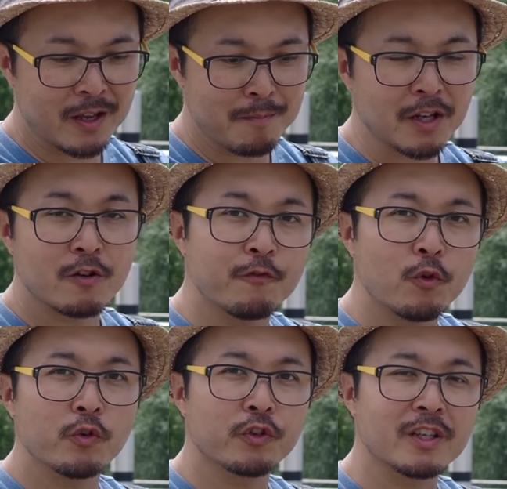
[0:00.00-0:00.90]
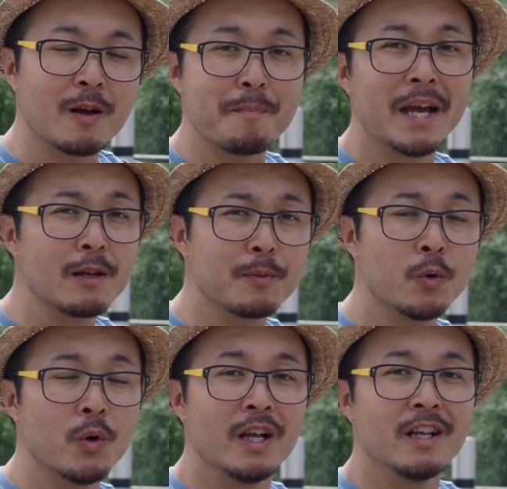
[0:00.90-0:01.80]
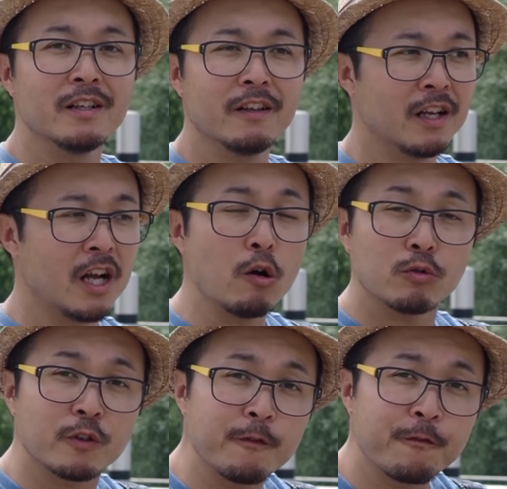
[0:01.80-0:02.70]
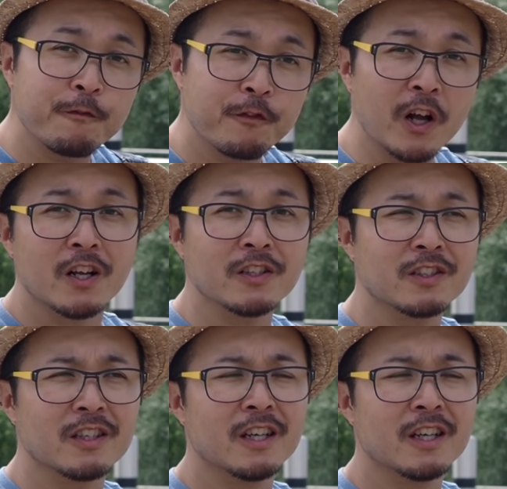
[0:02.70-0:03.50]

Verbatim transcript: Micro Four Thirds compatible ultra fast